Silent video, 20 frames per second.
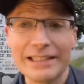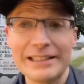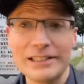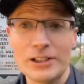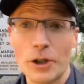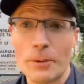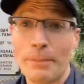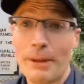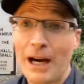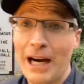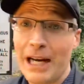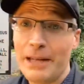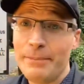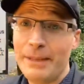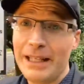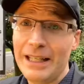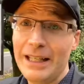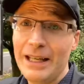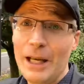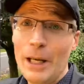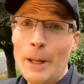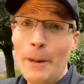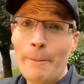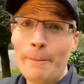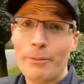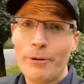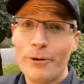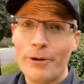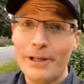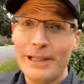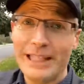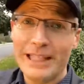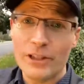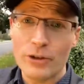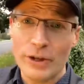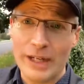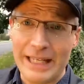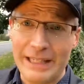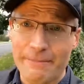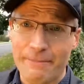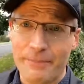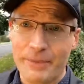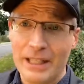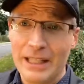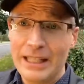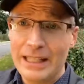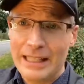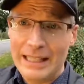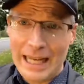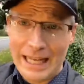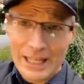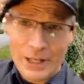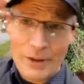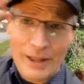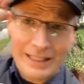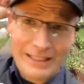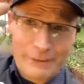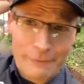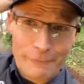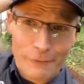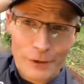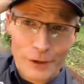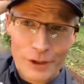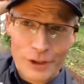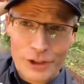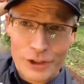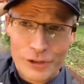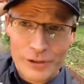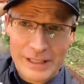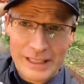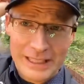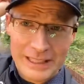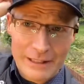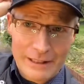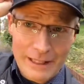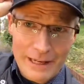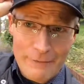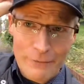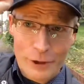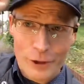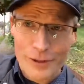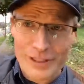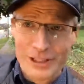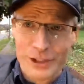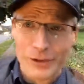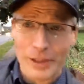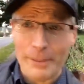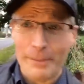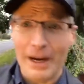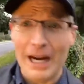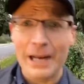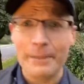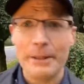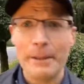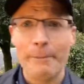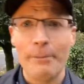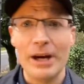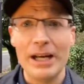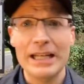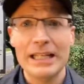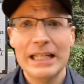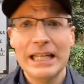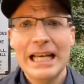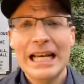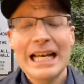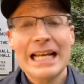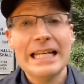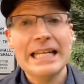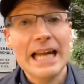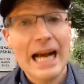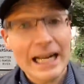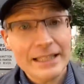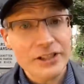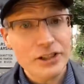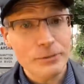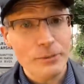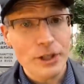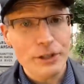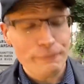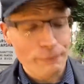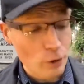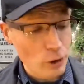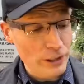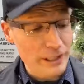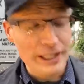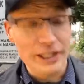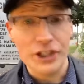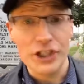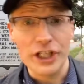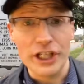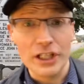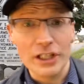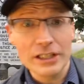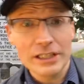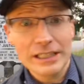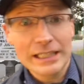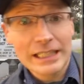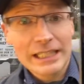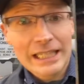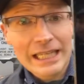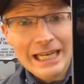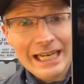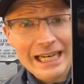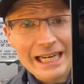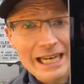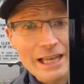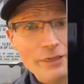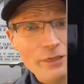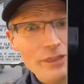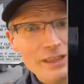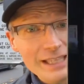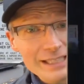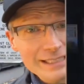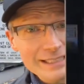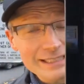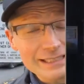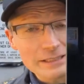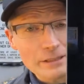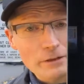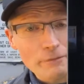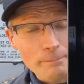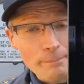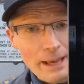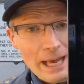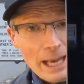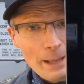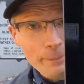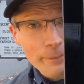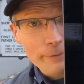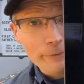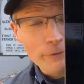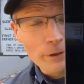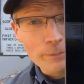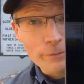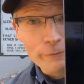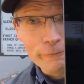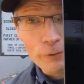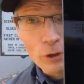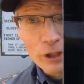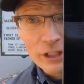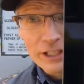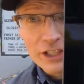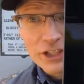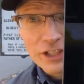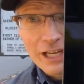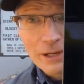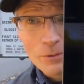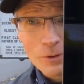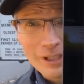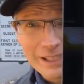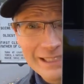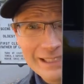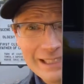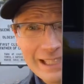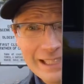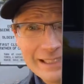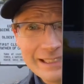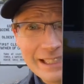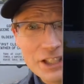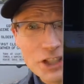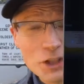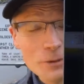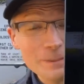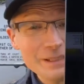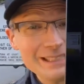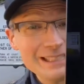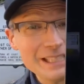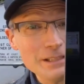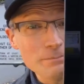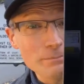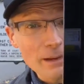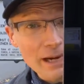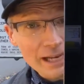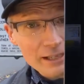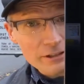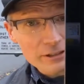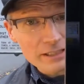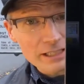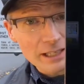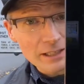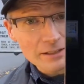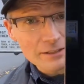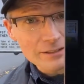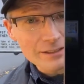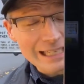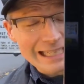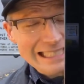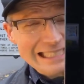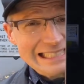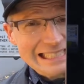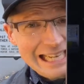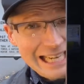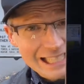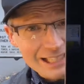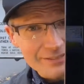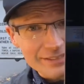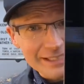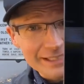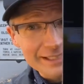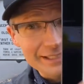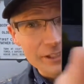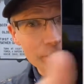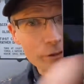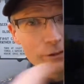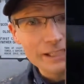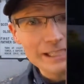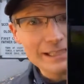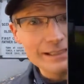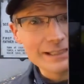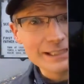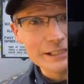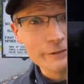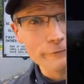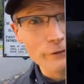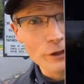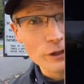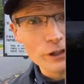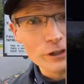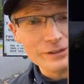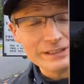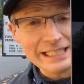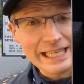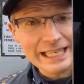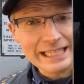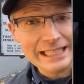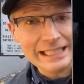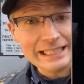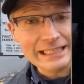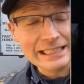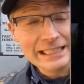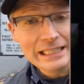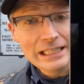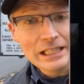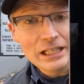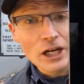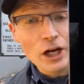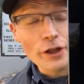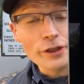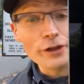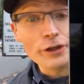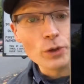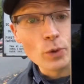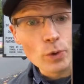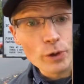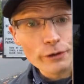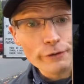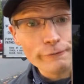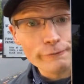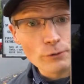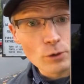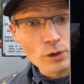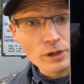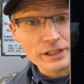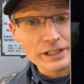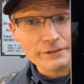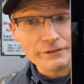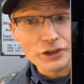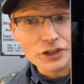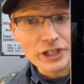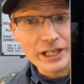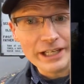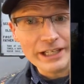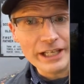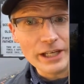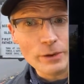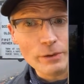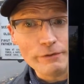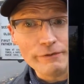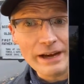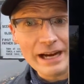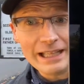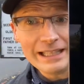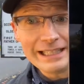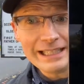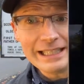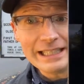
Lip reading: look behind me. Pretty green. I know that's a fir tree, an evergreen tree behind me, but not too much foliage here. This map from the Foliage Network says I should be seeing moderate color. I kind of disagree. This photo taken on the North Fork of the Shenandoah Valley